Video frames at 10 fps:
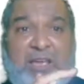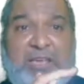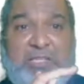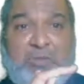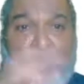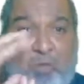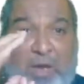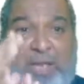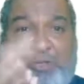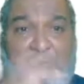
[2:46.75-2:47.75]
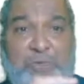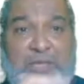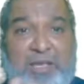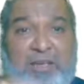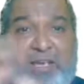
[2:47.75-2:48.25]
SY should be
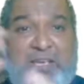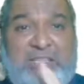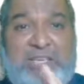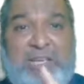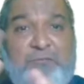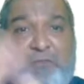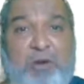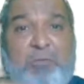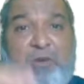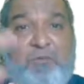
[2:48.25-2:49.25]
there. Synform,